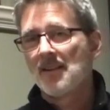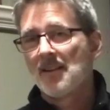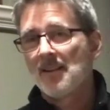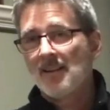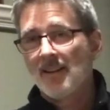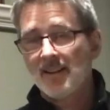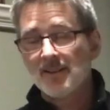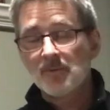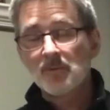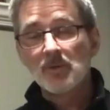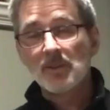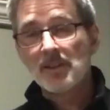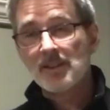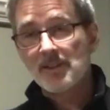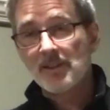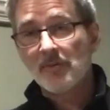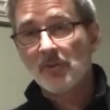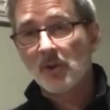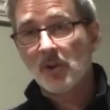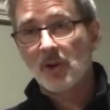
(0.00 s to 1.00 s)
That's really
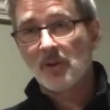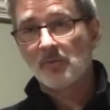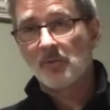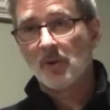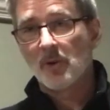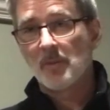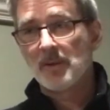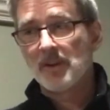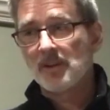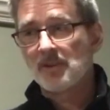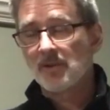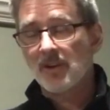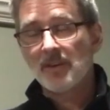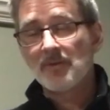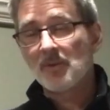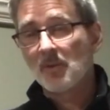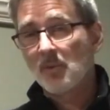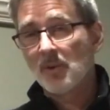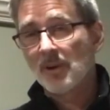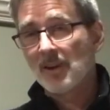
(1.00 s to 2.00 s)
difficult for me, so I have to
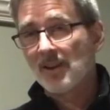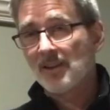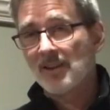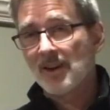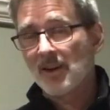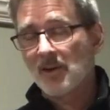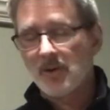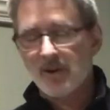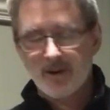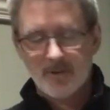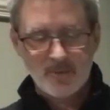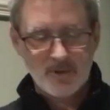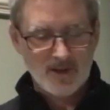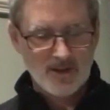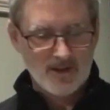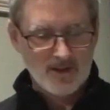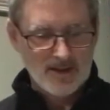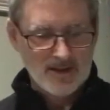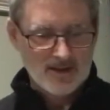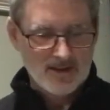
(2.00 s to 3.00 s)
work on that quite a bit.
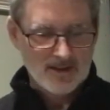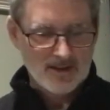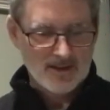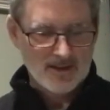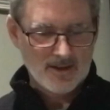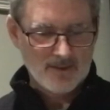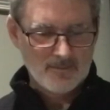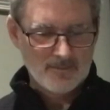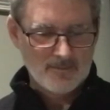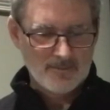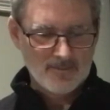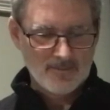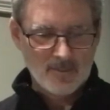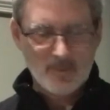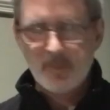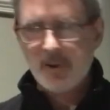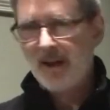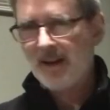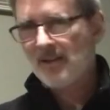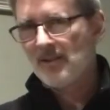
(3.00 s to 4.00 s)
The
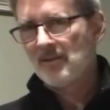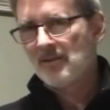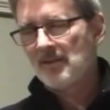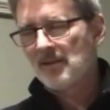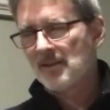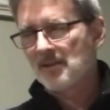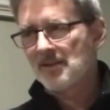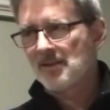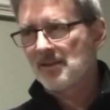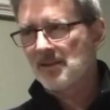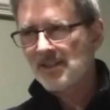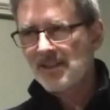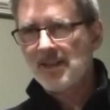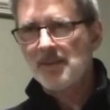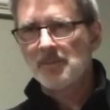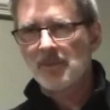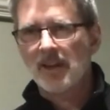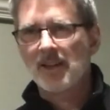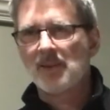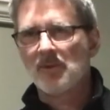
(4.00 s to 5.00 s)
pattern doesn't seem
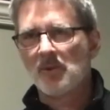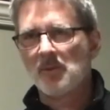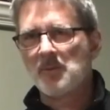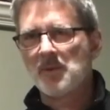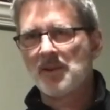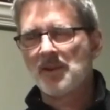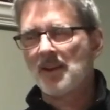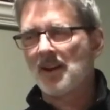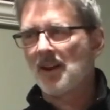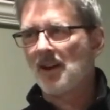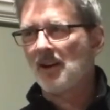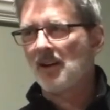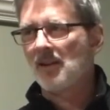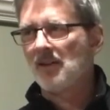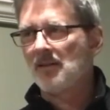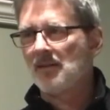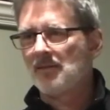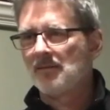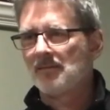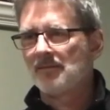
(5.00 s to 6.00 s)
like it would be that hard
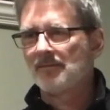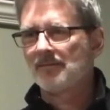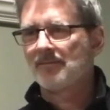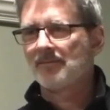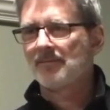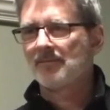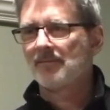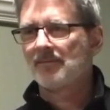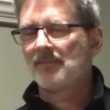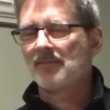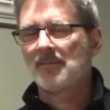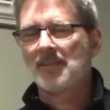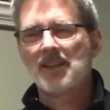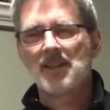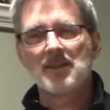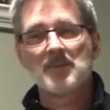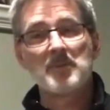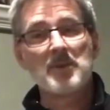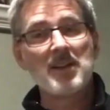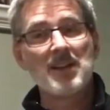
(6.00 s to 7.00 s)
because
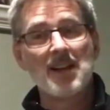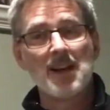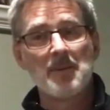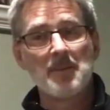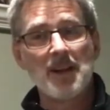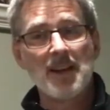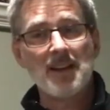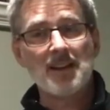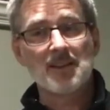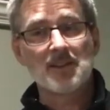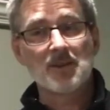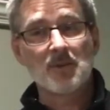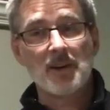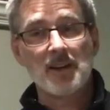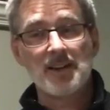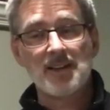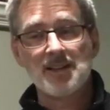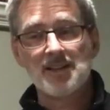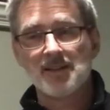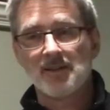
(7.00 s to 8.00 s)
P-M-A is quite
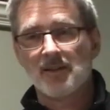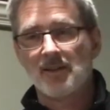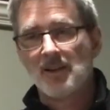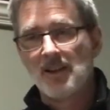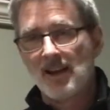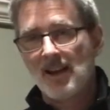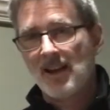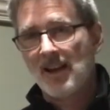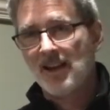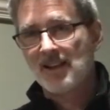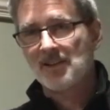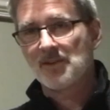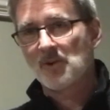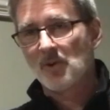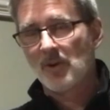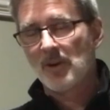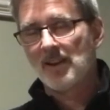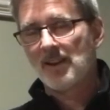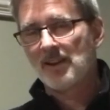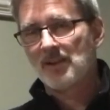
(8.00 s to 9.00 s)
easier, hands
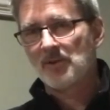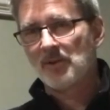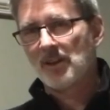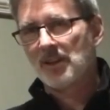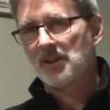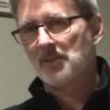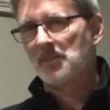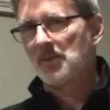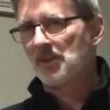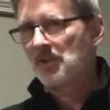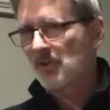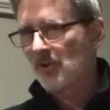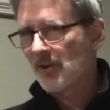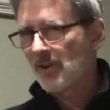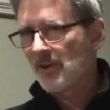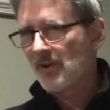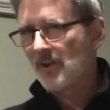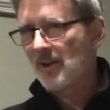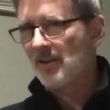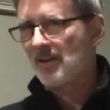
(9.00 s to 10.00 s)
going in that direction, but turning
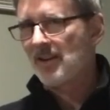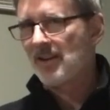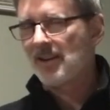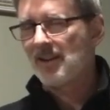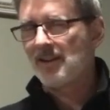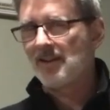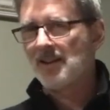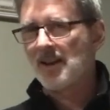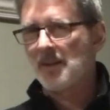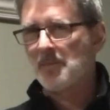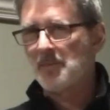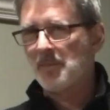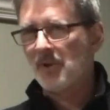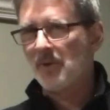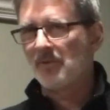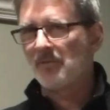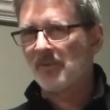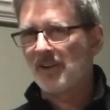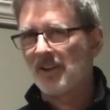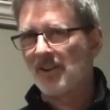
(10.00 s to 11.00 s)
around and getting that middle
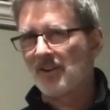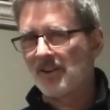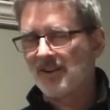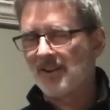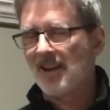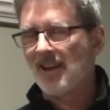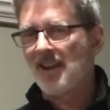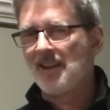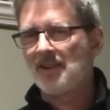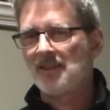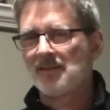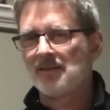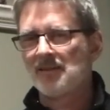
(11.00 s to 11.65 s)
finger at the end,